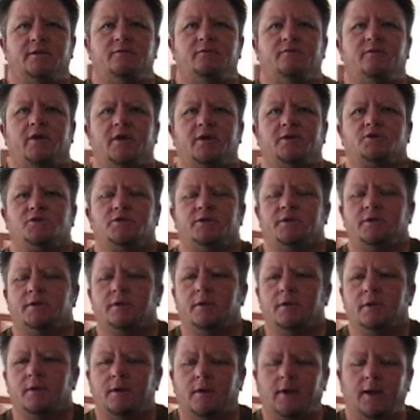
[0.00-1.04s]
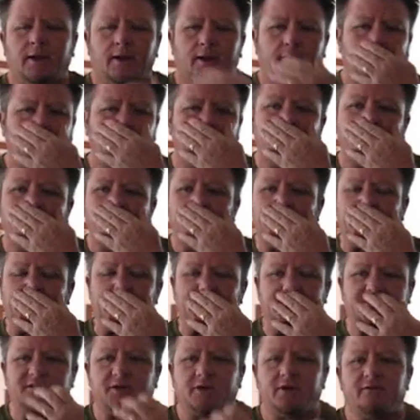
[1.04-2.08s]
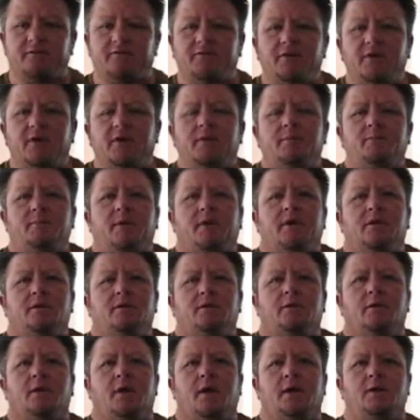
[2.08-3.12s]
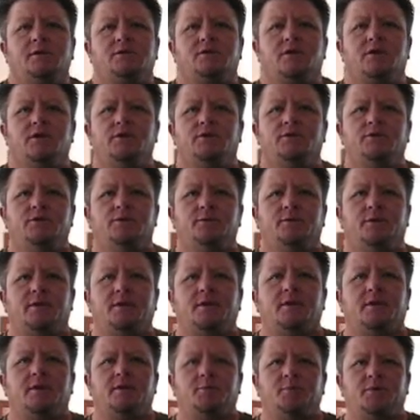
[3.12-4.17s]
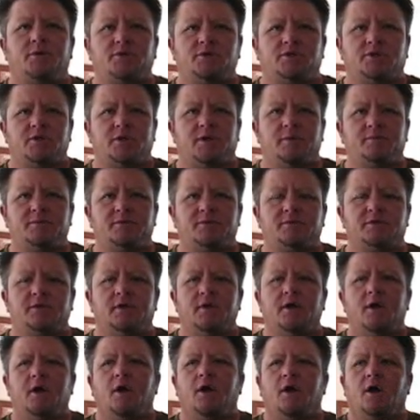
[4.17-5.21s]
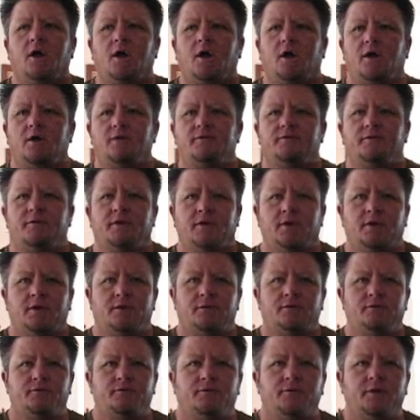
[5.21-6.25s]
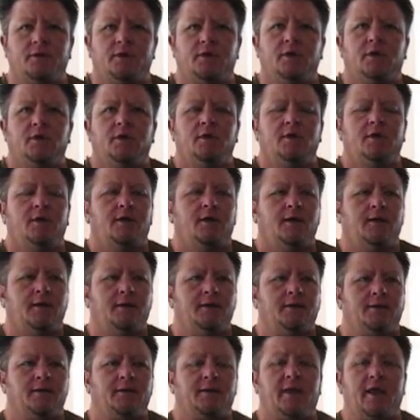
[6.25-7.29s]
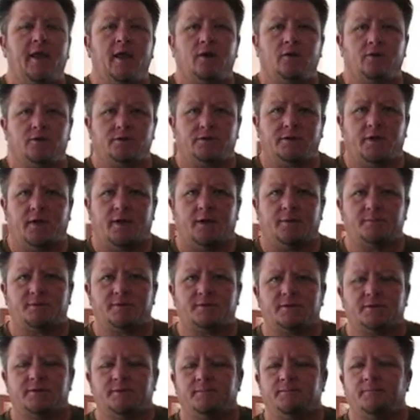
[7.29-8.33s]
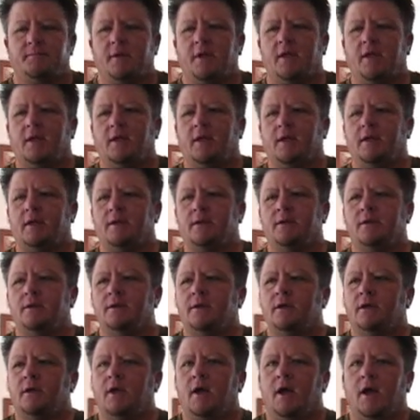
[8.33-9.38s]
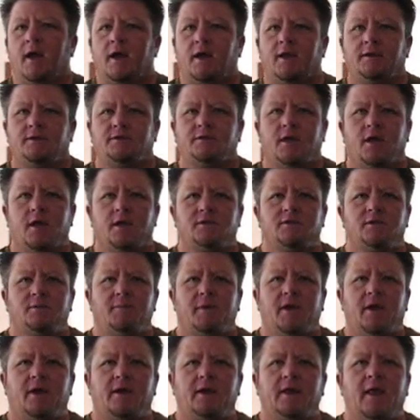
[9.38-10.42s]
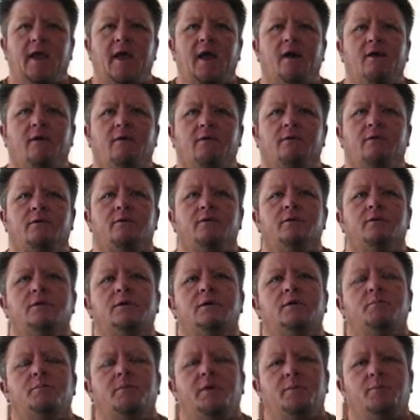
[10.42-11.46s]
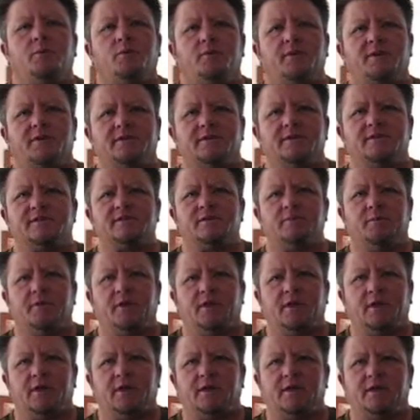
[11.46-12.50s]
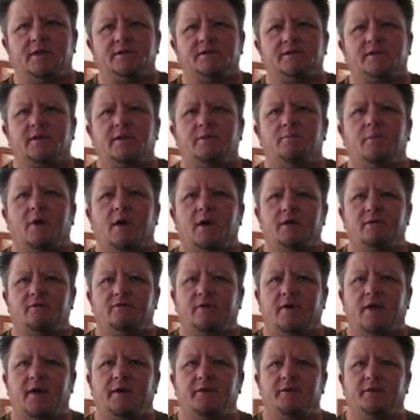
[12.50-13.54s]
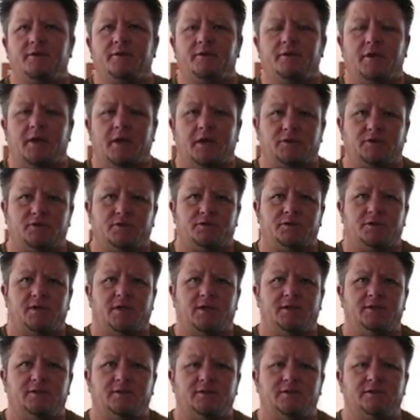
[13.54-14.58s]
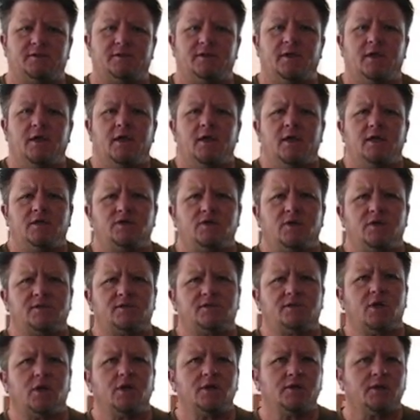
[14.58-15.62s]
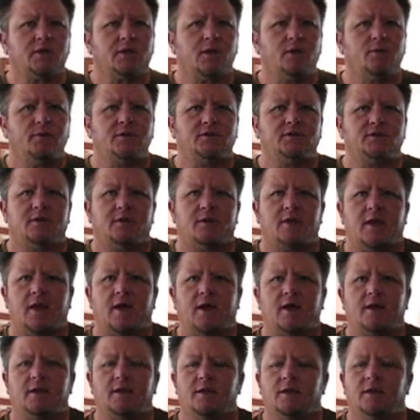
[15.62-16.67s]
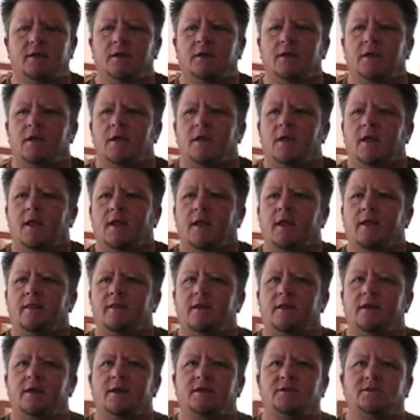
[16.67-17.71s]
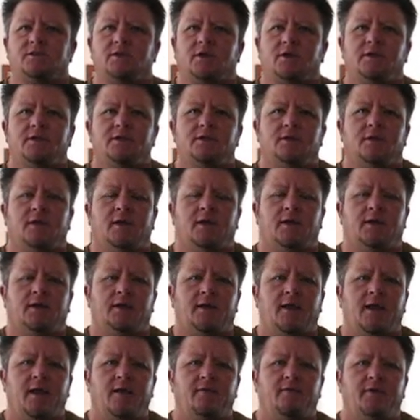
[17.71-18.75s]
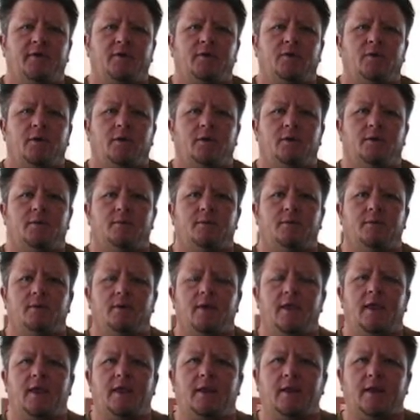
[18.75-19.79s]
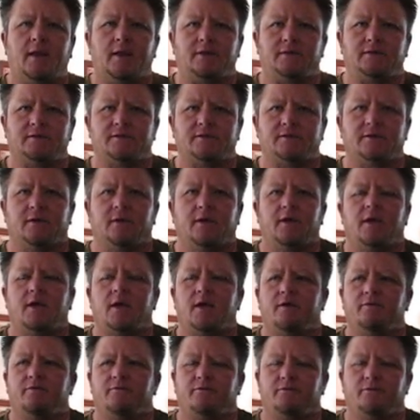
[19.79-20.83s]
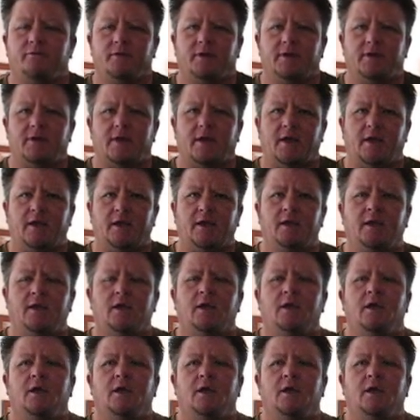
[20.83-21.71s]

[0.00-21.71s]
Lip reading: infection, when I started feeling better, I started doing the push-ups off of the countertops. And I talked about how people with disabilities can modify their exercises. So I was starting to go into that, and then I started having headaches every day,